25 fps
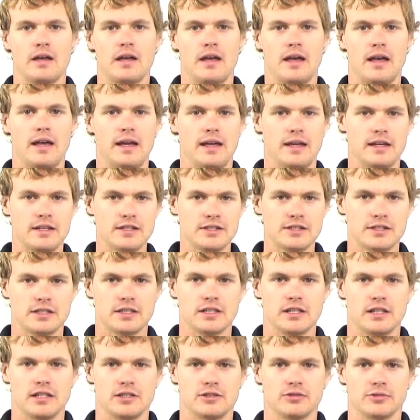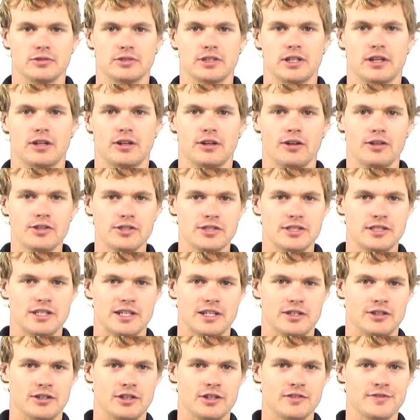And it's also closer to
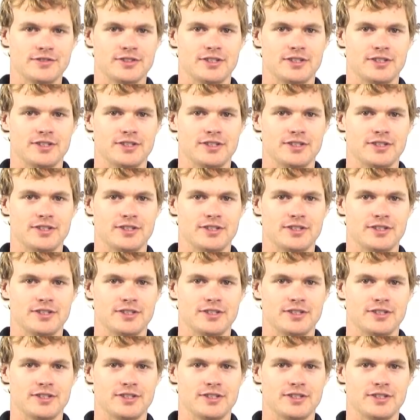the Earth,